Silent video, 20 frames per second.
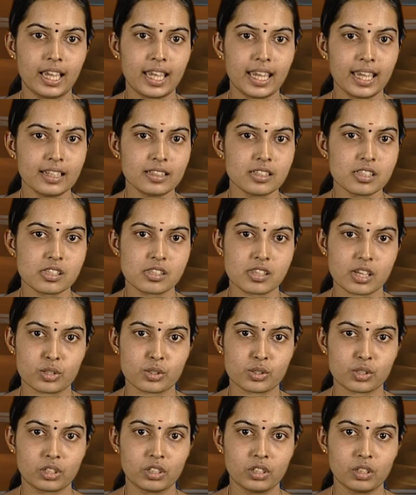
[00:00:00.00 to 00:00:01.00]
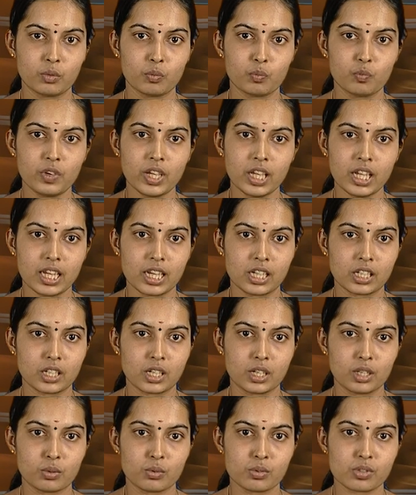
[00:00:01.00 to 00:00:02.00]
In this session, we
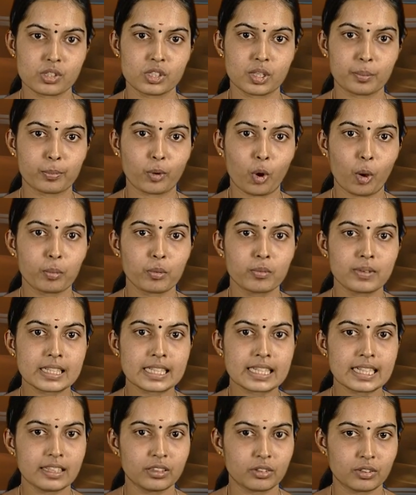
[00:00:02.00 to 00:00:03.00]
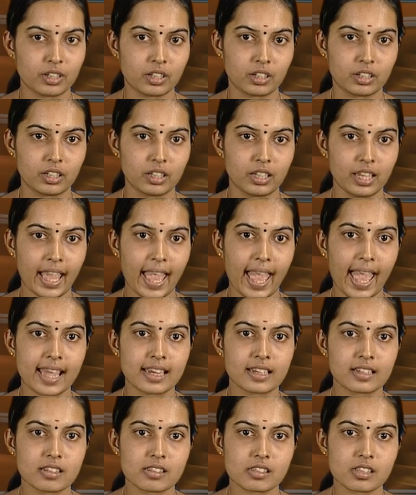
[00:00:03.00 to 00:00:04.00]
introduced the probability theory
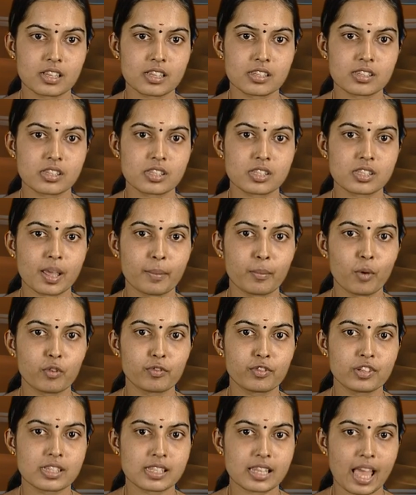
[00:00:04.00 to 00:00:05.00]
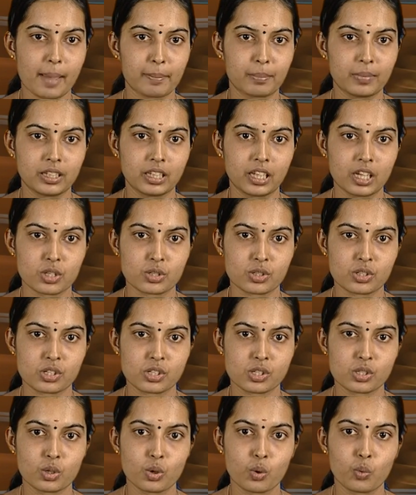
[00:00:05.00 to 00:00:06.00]
and discussed some of its
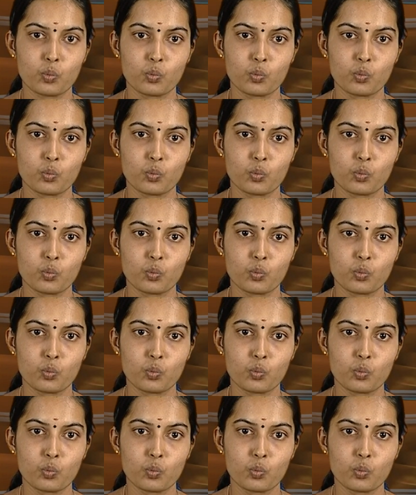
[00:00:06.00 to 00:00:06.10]
applications